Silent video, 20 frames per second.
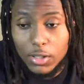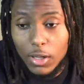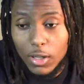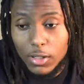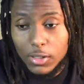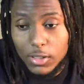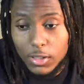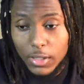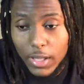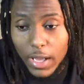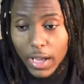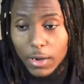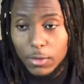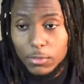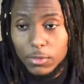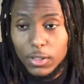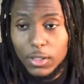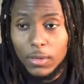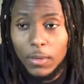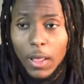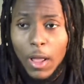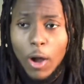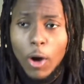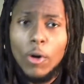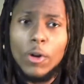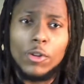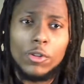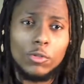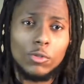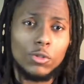onto that one,
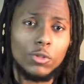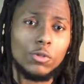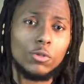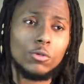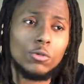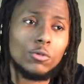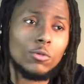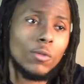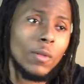or you do,